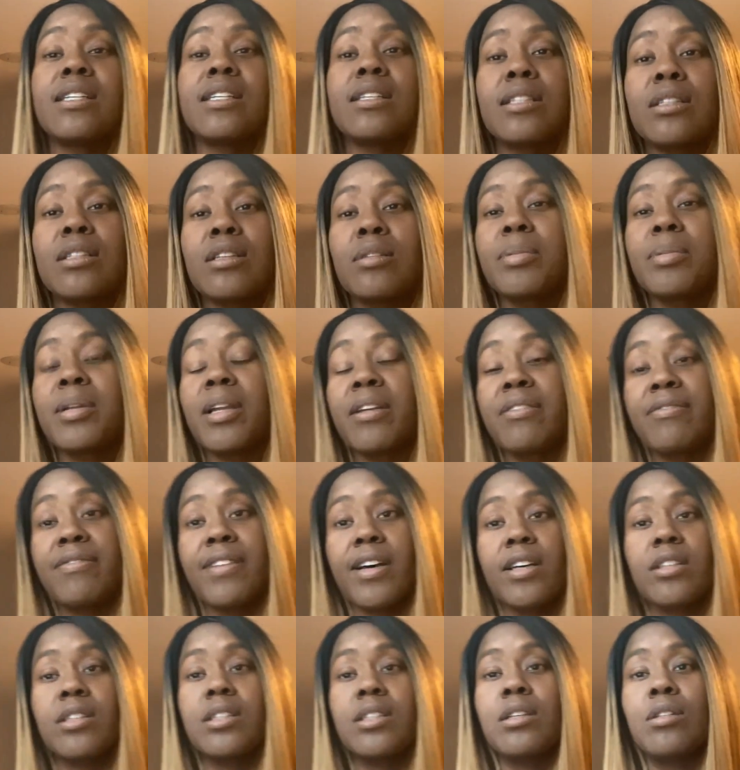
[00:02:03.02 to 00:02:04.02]
a little bit, I
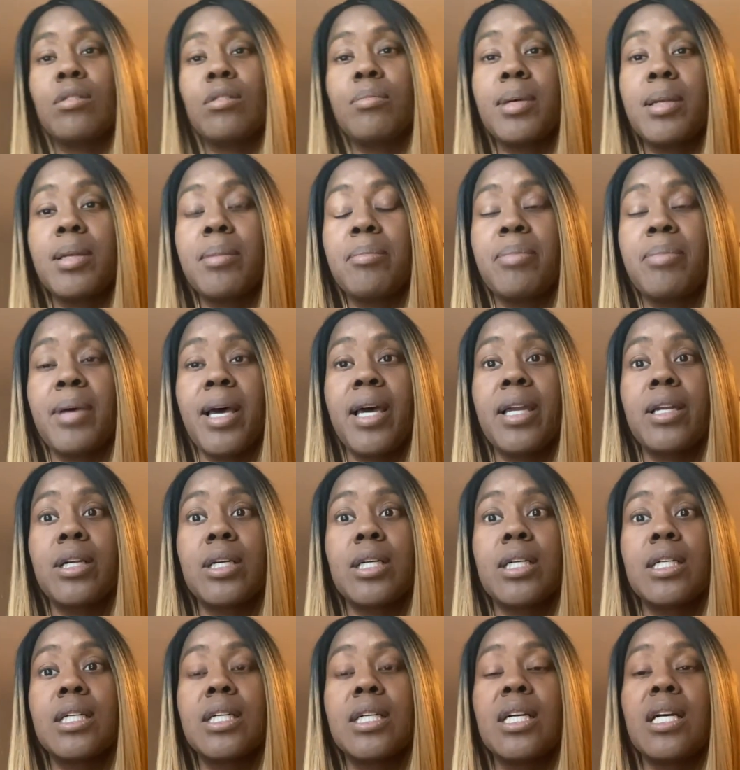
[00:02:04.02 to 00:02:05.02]
felt a little bit
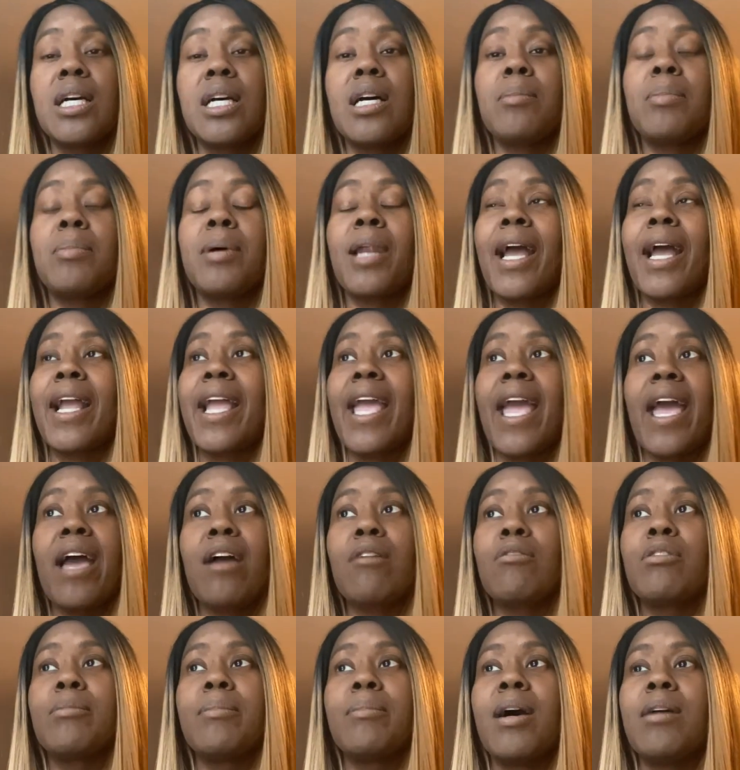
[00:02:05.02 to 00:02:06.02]
better, but I
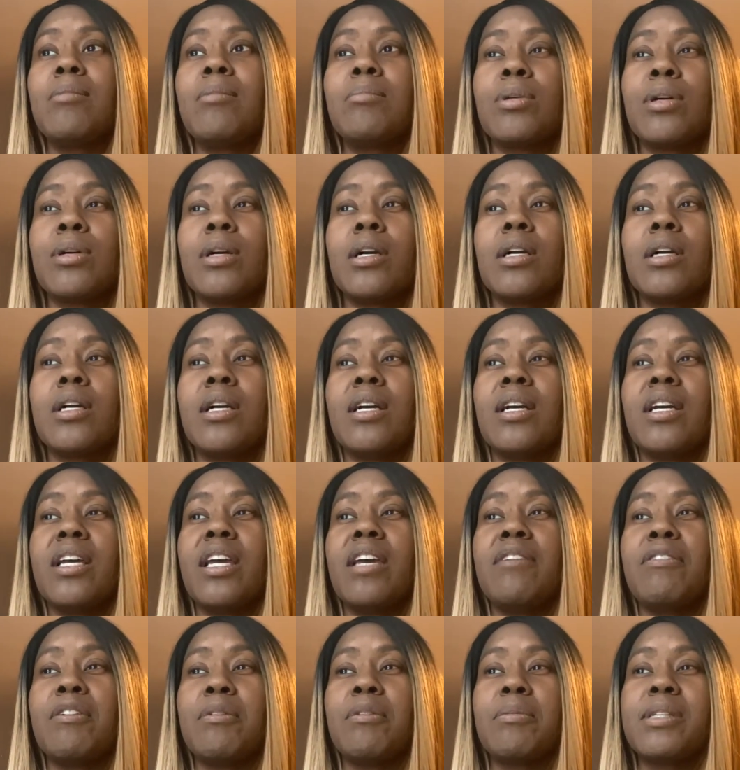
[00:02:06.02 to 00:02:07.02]
can't remember
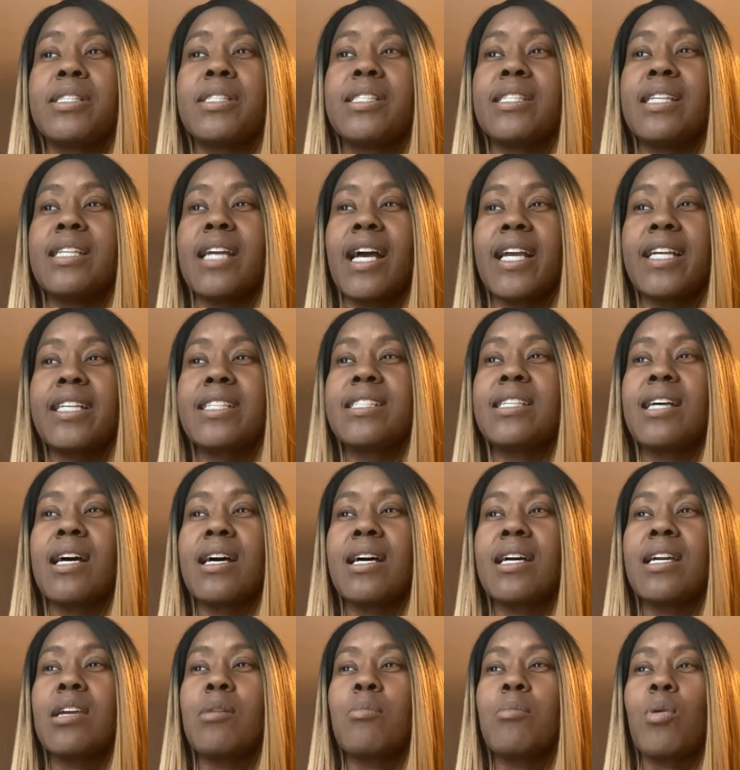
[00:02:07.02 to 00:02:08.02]
if it was
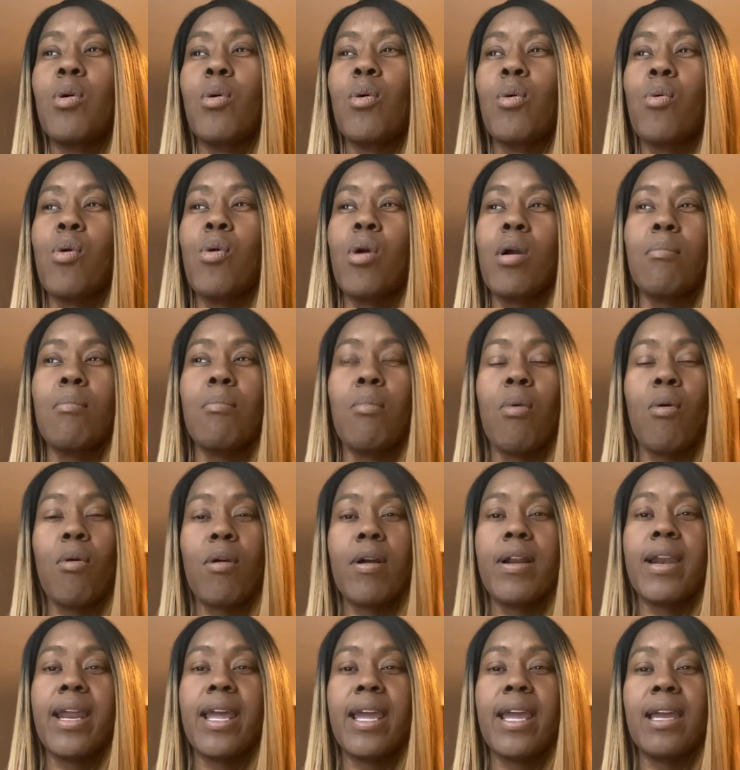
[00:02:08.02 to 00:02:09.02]
nighttime or
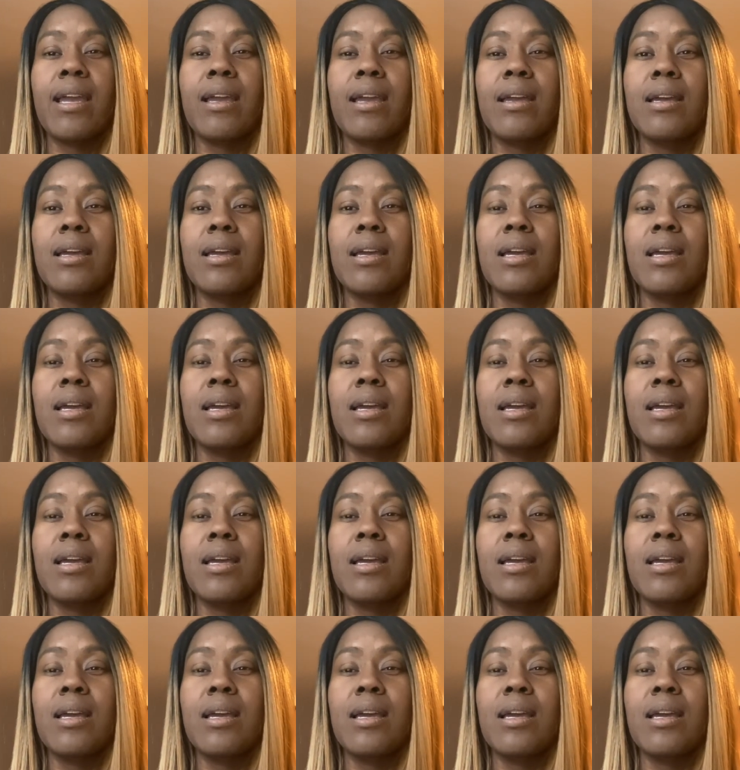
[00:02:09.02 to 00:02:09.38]
morning.